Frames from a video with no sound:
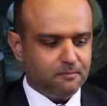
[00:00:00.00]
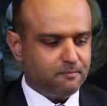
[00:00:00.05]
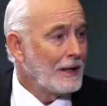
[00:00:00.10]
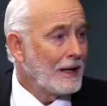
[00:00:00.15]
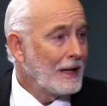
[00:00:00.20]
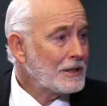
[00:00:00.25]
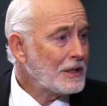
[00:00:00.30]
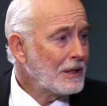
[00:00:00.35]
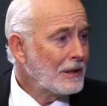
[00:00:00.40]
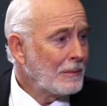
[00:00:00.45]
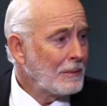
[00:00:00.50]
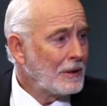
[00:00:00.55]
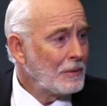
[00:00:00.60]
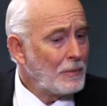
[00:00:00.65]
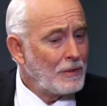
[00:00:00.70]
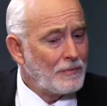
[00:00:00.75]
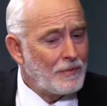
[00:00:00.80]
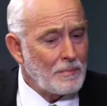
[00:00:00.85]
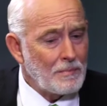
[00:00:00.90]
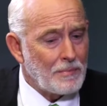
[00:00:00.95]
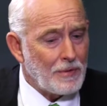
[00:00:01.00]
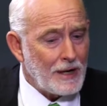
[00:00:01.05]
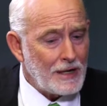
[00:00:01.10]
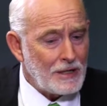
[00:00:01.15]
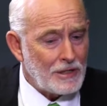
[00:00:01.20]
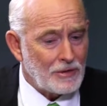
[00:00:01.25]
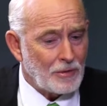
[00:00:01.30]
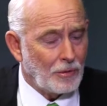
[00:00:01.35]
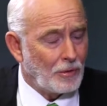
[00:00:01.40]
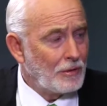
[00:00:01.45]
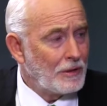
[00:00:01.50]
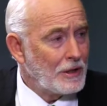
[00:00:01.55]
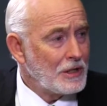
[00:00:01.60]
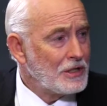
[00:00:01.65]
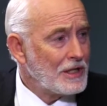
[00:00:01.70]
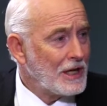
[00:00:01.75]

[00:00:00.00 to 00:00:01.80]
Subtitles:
Now, Hassan, we've embraced all the